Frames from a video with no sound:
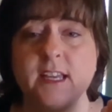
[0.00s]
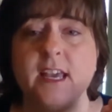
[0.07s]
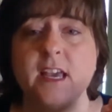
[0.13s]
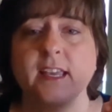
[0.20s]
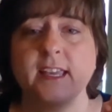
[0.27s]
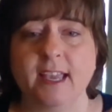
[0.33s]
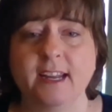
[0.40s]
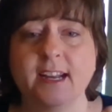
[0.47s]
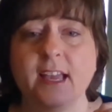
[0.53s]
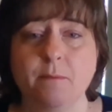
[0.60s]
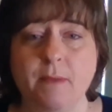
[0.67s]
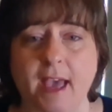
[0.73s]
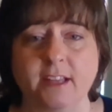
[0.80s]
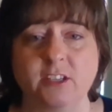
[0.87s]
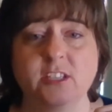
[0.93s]
Can I
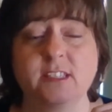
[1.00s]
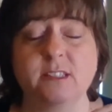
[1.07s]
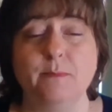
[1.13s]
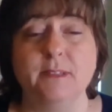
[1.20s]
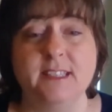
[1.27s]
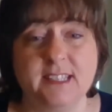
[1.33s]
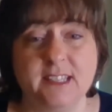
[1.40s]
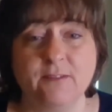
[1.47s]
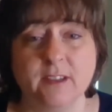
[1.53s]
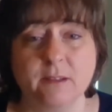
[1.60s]
match a specific